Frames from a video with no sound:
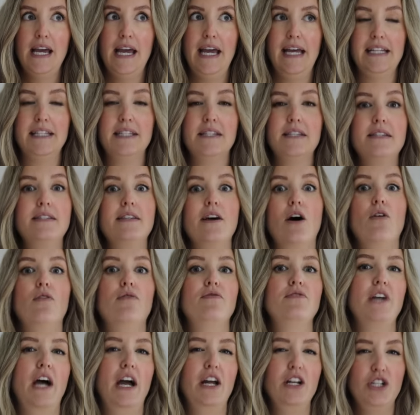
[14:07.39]
it's
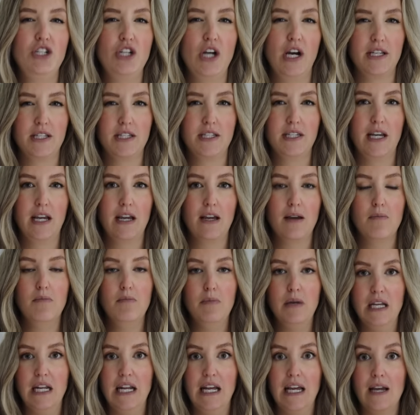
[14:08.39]

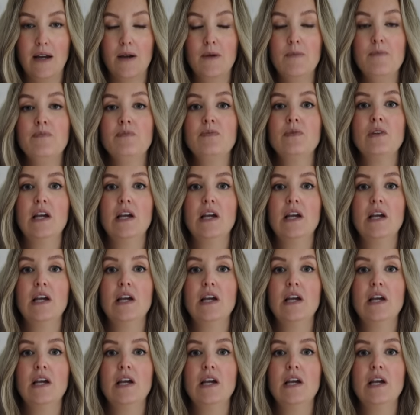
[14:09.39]
self-digesting, meaning